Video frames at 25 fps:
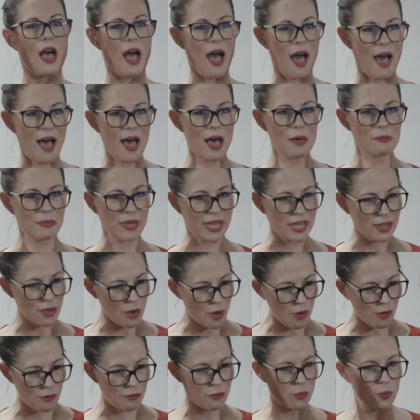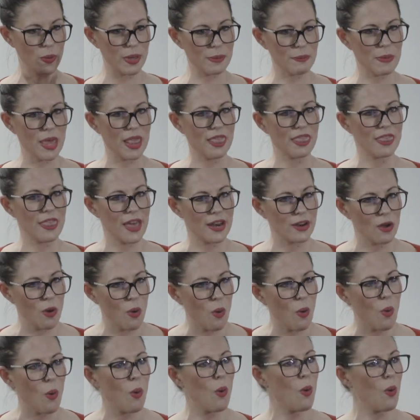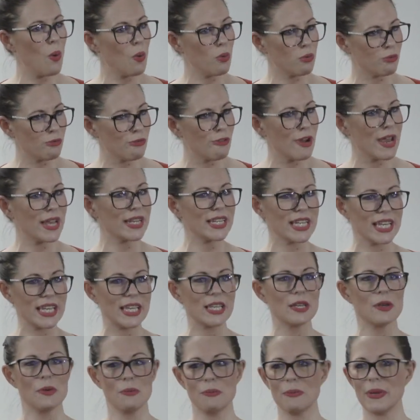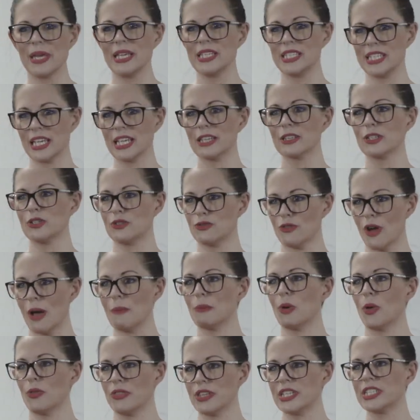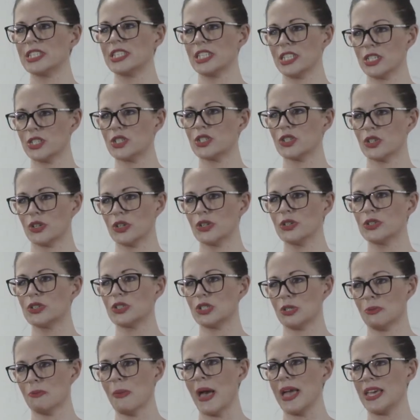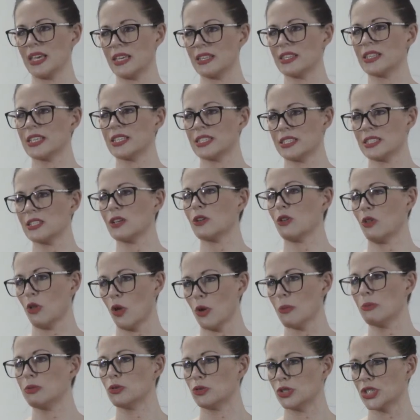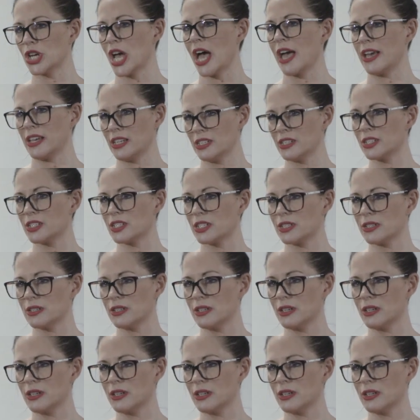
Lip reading: army of women that are already beating the drum on this issue to make this global change.